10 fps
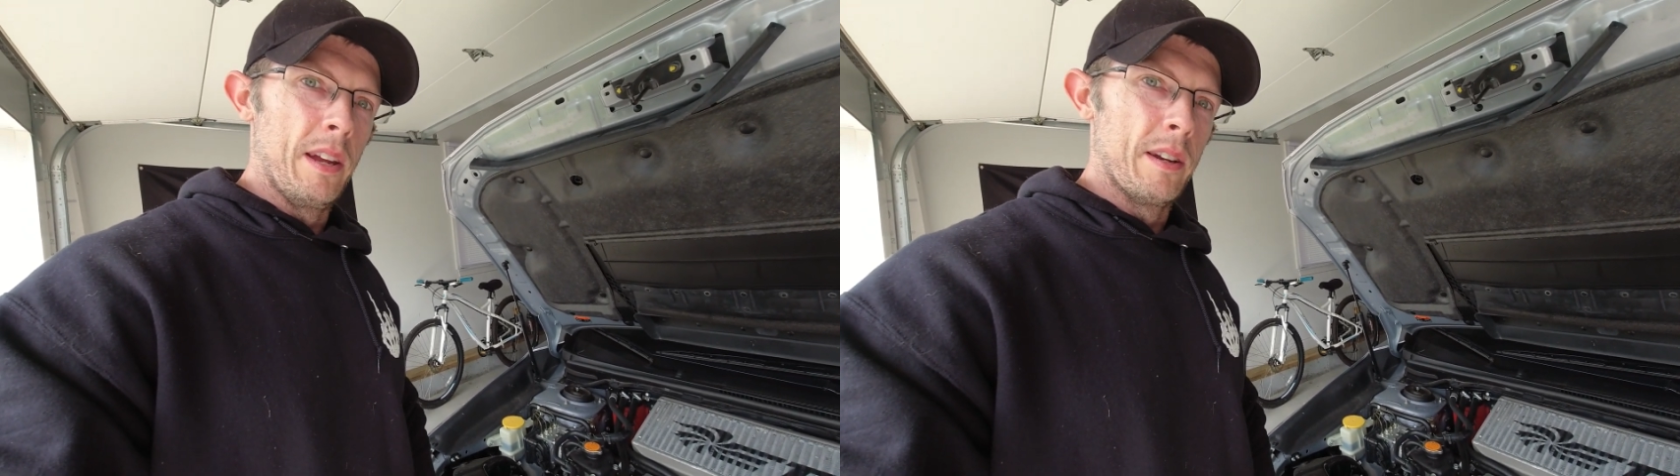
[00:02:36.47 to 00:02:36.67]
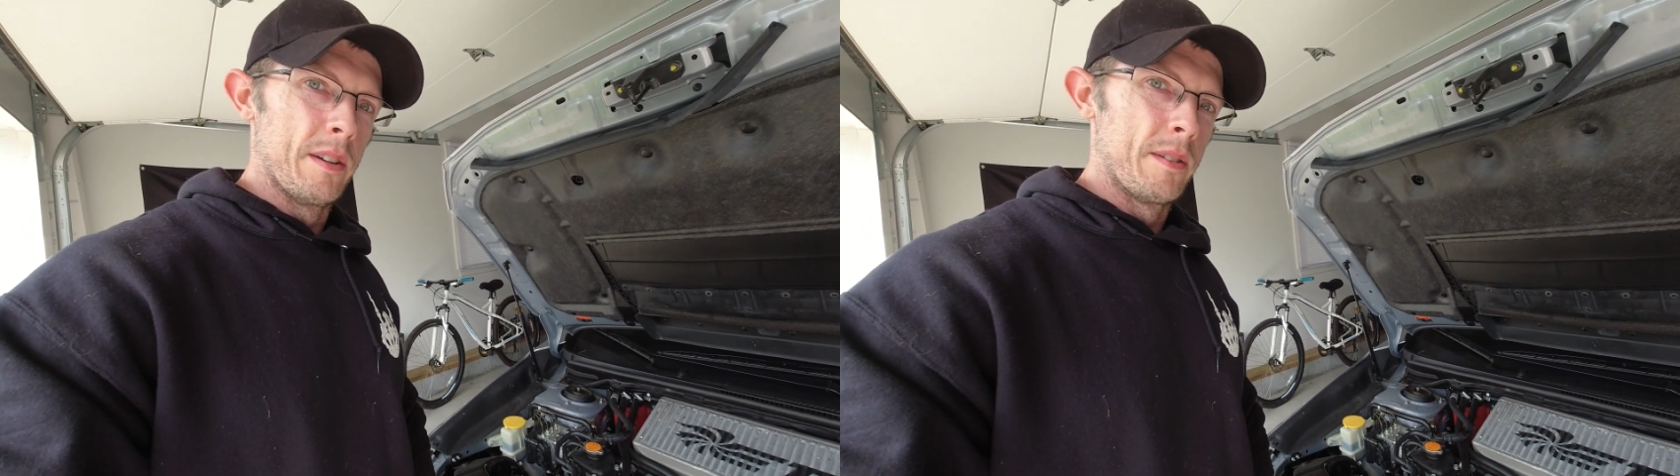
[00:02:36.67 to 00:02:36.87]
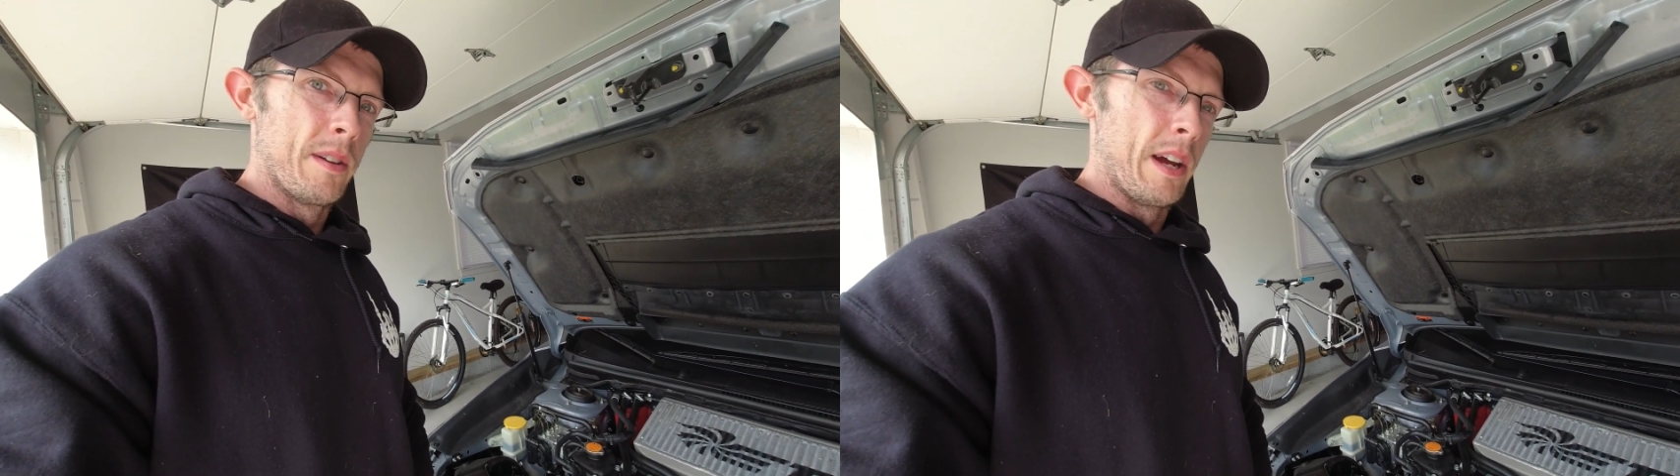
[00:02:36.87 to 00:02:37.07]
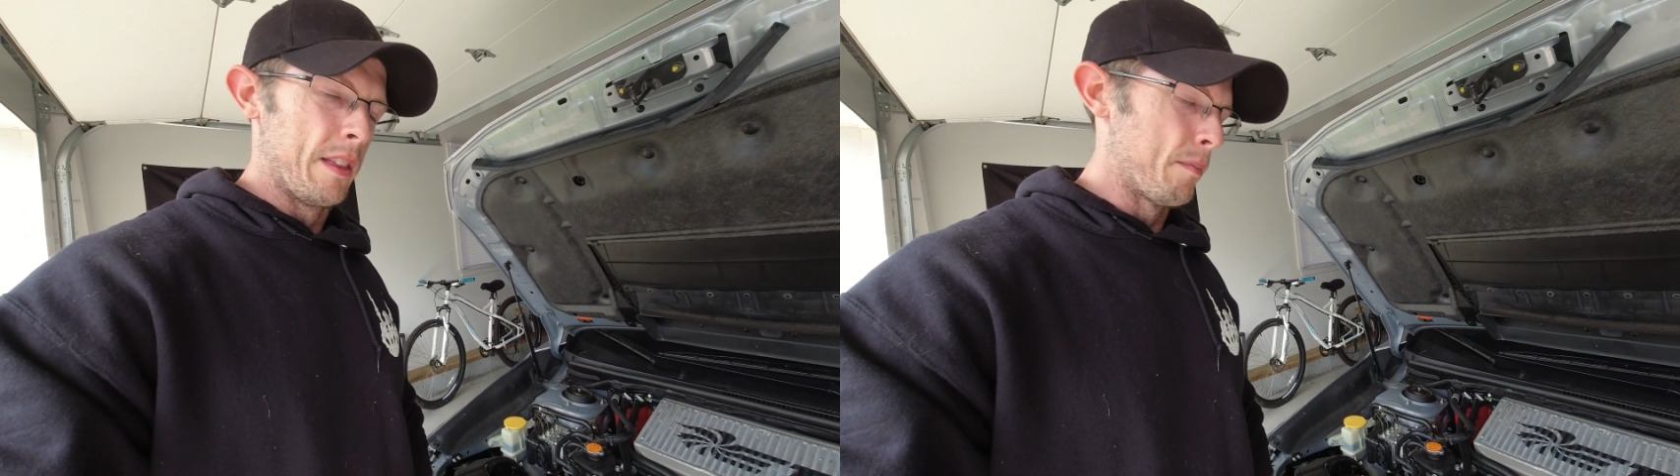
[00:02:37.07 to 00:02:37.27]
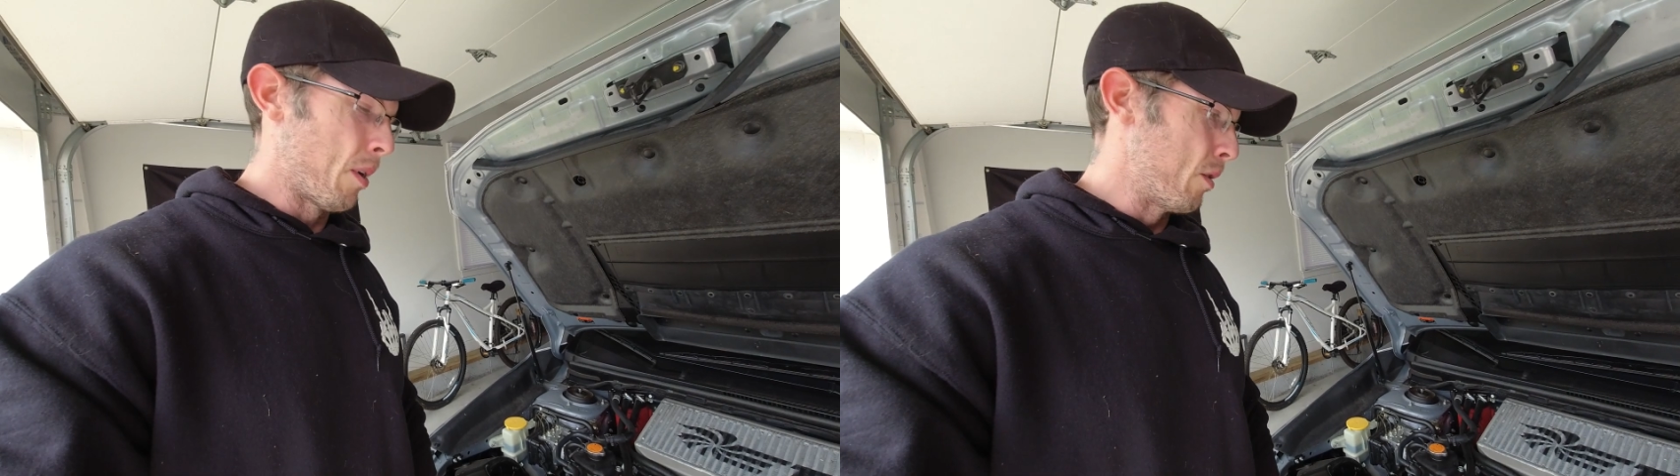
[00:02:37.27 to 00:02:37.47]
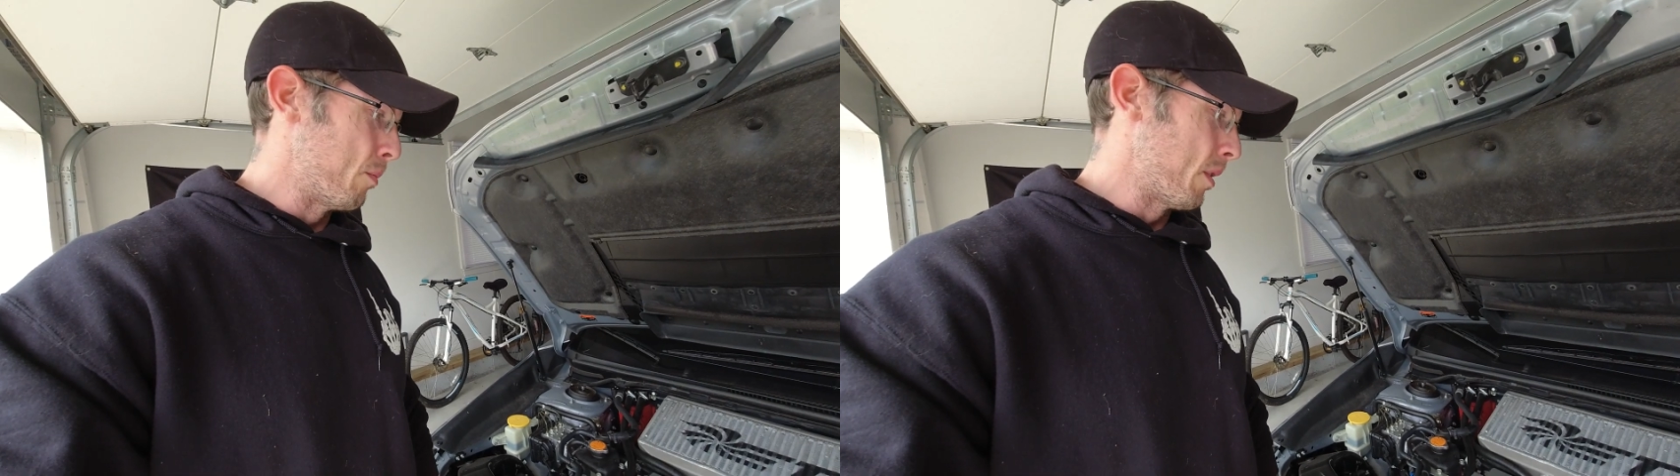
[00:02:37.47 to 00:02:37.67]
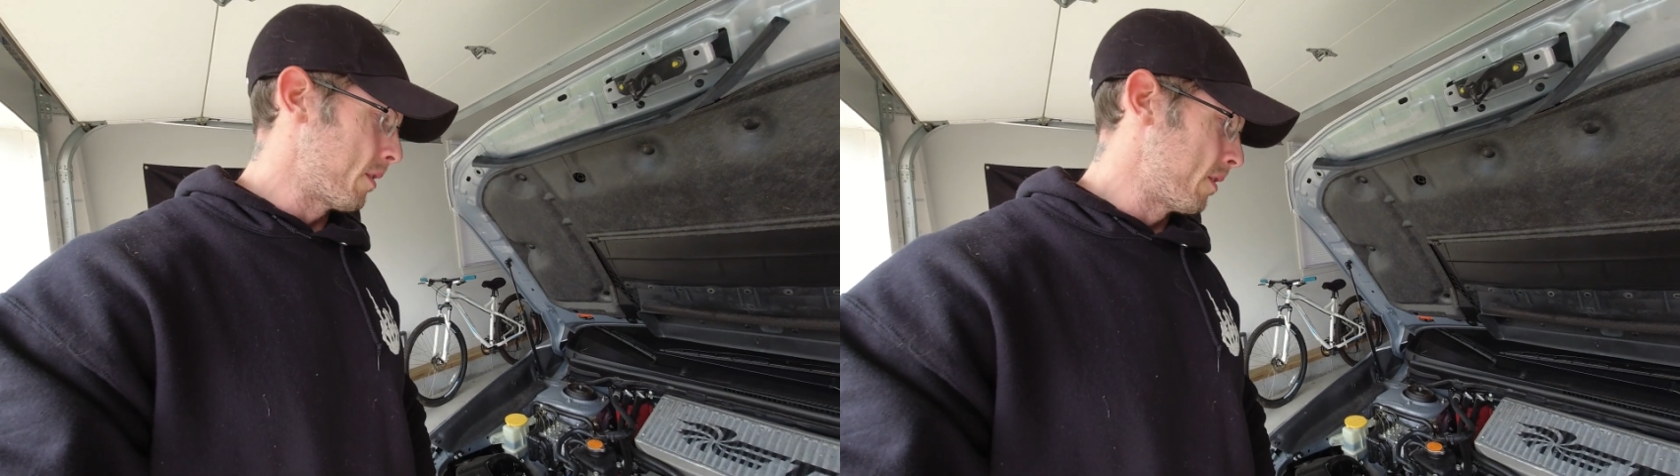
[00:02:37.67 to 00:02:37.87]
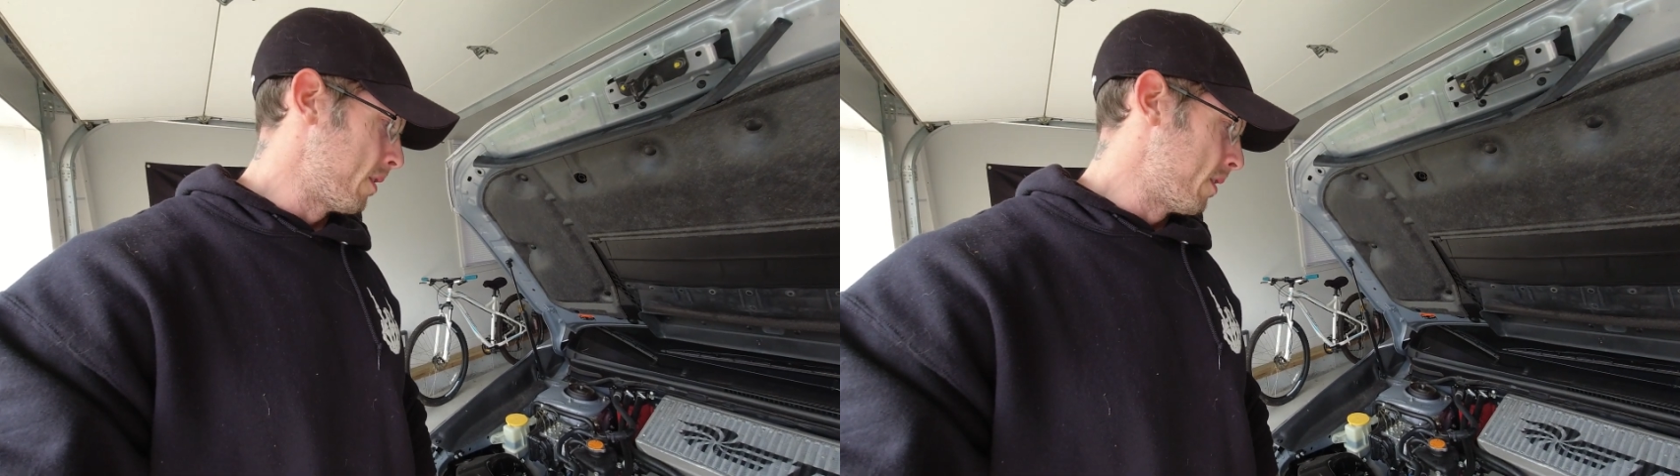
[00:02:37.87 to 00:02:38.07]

in at the moment,